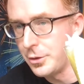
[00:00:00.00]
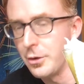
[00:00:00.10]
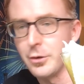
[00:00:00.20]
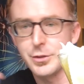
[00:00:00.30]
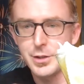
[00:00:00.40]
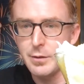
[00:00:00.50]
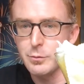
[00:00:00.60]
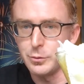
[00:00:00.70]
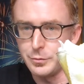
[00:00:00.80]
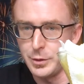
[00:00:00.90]
there are
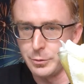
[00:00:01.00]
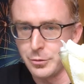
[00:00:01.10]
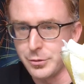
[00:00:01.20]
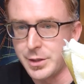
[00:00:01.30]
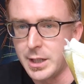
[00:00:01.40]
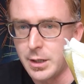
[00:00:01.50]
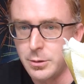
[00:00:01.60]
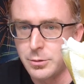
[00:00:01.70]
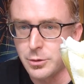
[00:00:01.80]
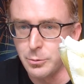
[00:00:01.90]
several filters that
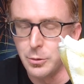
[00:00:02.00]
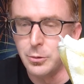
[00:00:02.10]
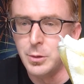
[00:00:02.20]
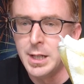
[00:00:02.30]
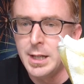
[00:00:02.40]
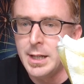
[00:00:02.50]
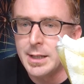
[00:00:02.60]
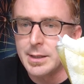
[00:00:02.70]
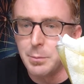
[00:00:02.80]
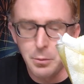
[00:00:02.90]
goes through
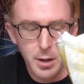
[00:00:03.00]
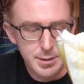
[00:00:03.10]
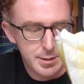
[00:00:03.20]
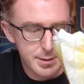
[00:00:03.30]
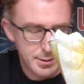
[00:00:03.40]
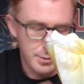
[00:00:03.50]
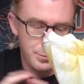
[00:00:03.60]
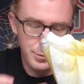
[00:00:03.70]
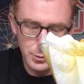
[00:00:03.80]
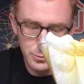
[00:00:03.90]
the process
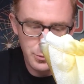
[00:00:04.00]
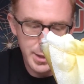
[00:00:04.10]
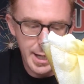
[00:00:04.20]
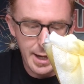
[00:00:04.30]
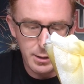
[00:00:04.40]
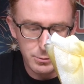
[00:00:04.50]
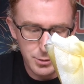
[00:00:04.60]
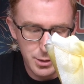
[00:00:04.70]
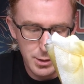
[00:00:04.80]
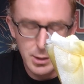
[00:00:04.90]
of filtering out
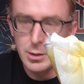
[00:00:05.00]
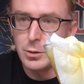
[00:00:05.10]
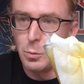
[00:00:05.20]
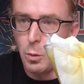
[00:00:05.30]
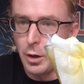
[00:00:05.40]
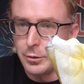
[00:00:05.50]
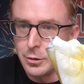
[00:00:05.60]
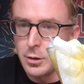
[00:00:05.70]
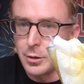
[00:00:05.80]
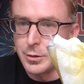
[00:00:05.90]
the
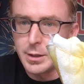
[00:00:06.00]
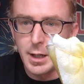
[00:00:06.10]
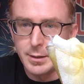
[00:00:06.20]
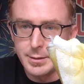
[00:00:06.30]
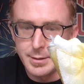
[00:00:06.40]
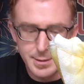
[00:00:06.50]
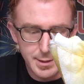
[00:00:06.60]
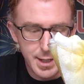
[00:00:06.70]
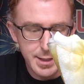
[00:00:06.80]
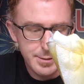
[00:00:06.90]
water or the
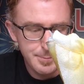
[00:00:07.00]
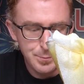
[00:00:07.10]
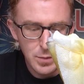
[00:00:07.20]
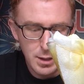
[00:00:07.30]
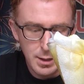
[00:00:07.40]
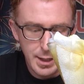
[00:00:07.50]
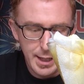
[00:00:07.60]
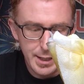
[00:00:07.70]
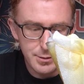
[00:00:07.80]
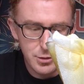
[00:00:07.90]
condensate
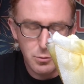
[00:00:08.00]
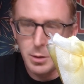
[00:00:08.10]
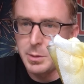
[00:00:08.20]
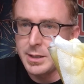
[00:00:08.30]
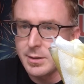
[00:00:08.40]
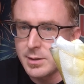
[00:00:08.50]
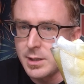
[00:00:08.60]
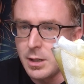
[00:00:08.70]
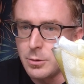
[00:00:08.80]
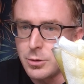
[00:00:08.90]
and scrubbing the
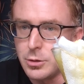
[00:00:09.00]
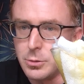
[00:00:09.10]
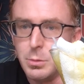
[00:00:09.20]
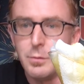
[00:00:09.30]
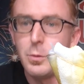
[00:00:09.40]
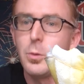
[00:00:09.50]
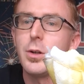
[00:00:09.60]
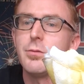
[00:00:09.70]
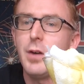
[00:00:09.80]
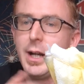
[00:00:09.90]
CO2 before
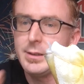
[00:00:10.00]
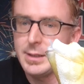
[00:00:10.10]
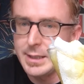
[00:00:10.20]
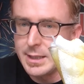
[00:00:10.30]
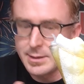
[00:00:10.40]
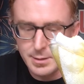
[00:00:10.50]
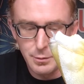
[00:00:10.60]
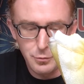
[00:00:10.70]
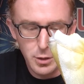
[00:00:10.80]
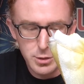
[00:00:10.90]
it finally gets
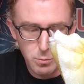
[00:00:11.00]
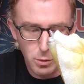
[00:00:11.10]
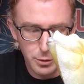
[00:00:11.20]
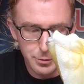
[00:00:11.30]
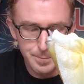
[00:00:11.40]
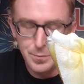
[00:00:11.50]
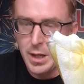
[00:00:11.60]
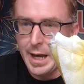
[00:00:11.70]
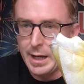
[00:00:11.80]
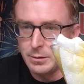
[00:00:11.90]
the fresh water
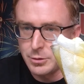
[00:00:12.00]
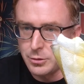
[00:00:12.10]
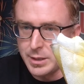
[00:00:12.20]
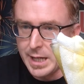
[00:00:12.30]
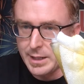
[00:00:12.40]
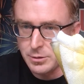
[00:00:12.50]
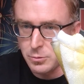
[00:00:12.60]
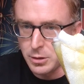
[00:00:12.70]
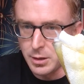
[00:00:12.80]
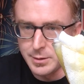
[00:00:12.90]
out to the
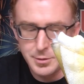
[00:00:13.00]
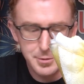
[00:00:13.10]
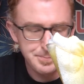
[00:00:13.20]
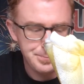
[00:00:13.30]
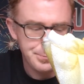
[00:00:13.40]
astronauts.